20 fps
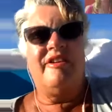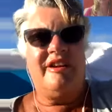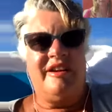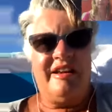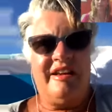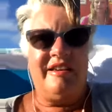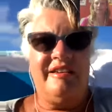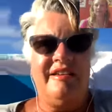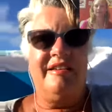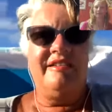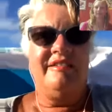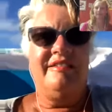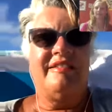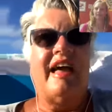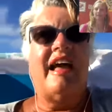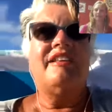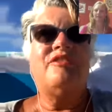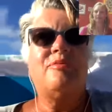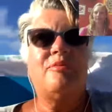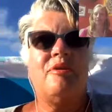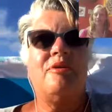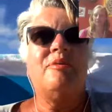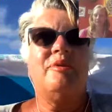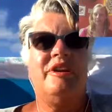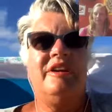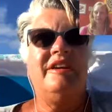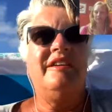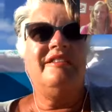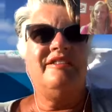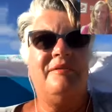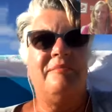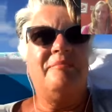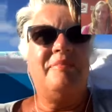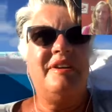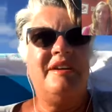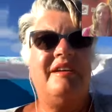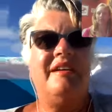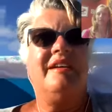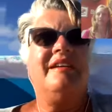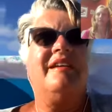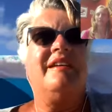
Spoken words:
is, that's where we need to be,